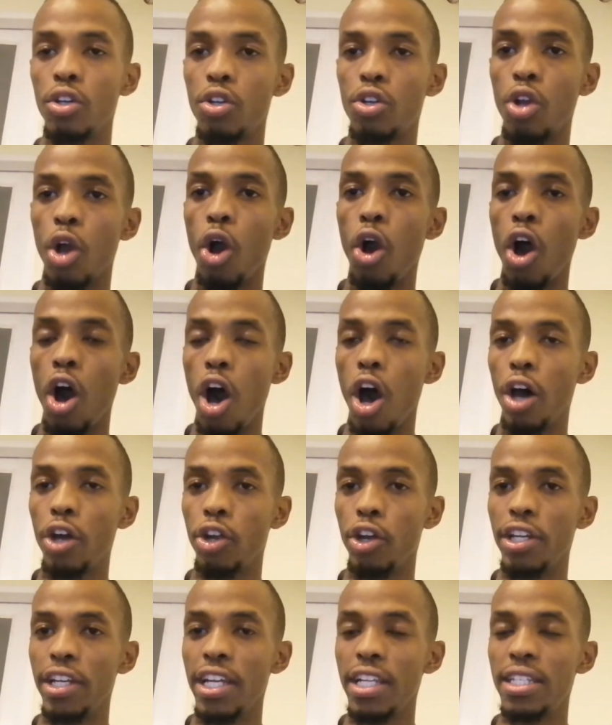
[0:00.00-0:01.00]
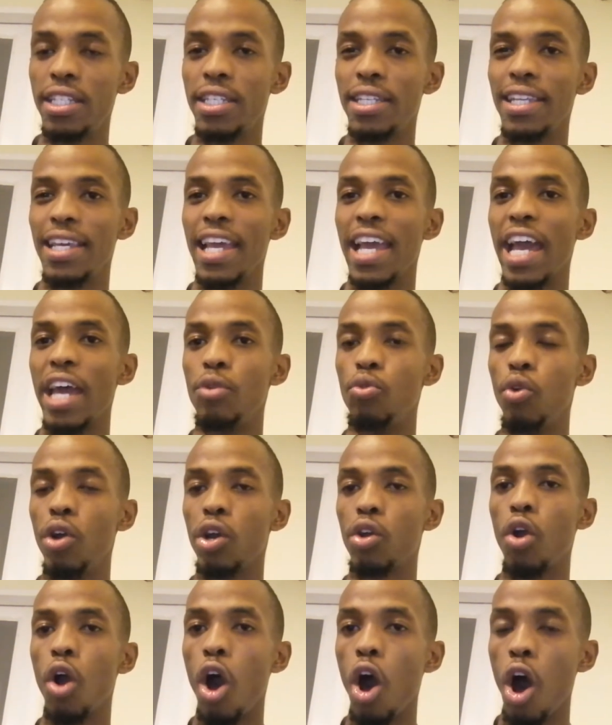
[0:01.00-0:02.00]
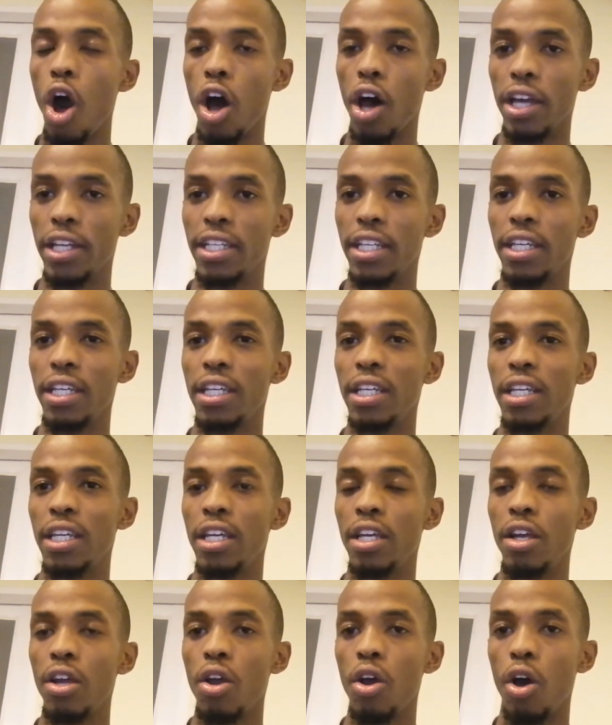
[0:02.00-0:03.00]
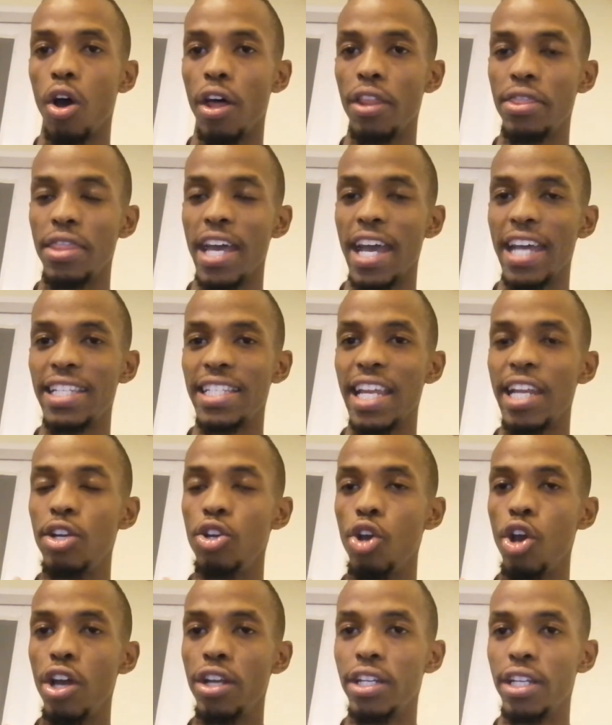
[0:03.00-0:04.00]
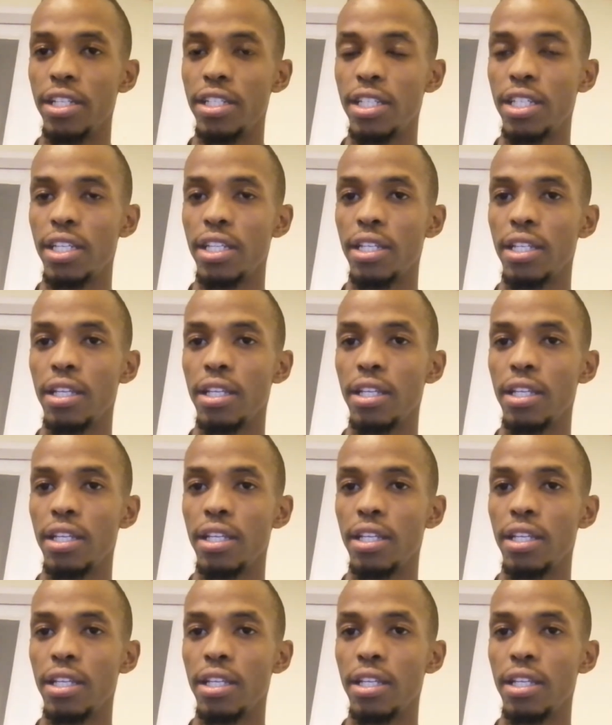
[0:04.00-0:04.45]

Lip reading: go hard on it and work hard on that and learn it.